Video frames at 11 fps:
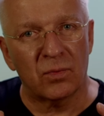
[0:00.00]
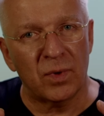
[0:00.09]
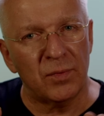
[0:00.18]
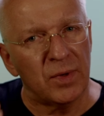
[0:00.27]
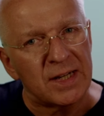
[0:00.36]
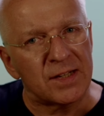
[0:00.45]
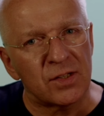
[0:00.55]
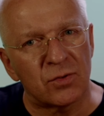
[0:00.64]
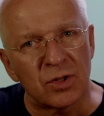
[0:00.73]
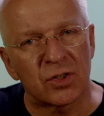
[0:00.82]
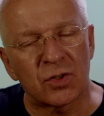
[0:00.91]
when we listen
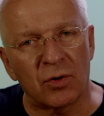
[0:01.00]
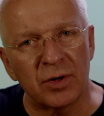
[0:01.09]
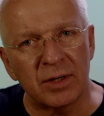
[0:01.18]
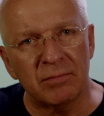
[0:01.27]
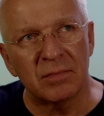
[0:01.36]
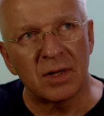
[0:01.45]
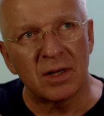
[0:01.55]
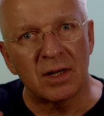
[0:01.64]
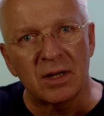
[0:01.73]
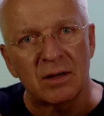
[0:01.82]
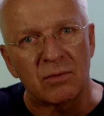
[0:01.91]
to a story,
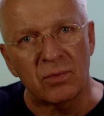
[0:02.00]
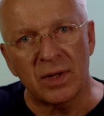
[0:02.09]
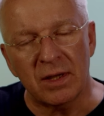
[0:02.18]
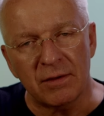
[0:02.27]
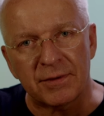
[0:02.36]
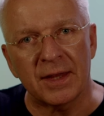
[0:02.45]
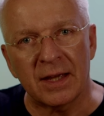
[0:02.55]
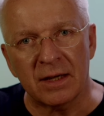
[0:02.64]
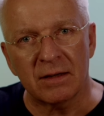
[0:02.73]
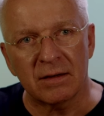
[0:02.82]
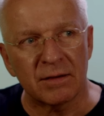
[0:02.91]
we
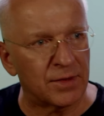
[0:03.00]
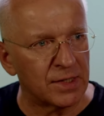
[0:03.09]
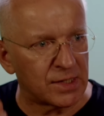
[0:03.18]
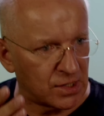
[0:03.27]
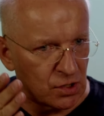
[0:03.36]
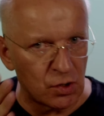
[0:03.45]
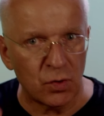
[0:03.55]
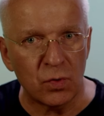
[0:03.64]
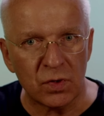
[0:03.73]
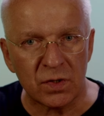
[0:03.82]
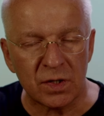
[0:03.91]
think this is
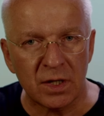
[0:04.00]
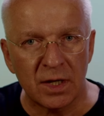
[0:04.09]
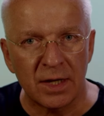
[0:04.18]
news,